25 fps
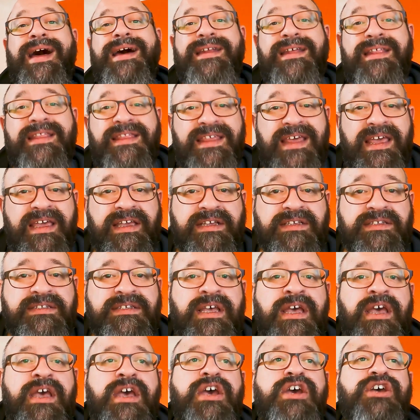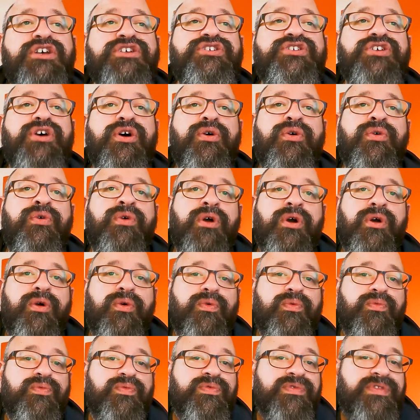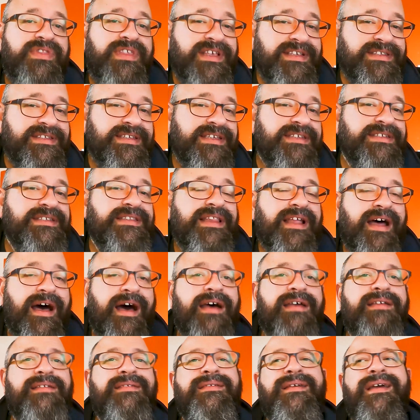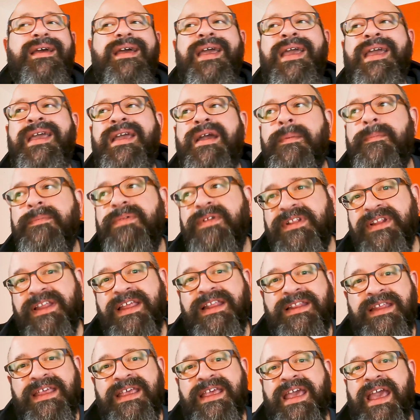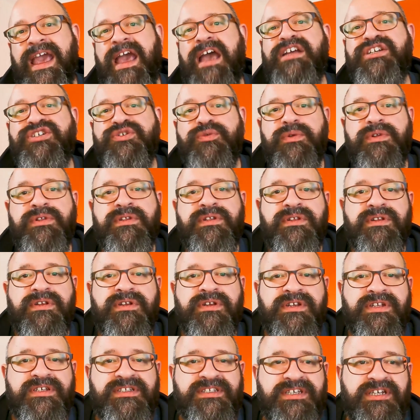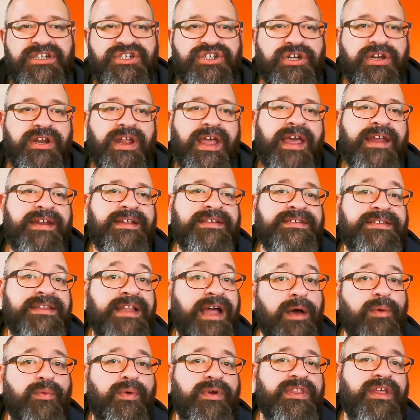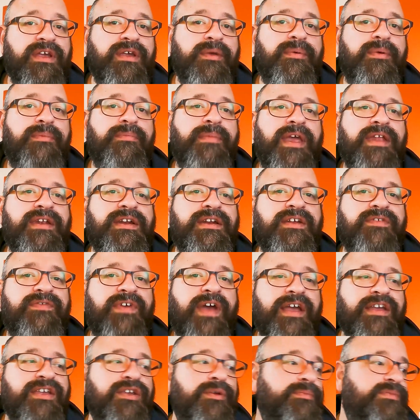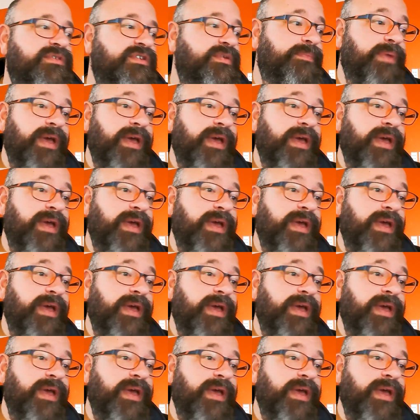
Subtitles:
lot of things. So this is not a completely casual decision, and it's not one that can be made in a vacuum.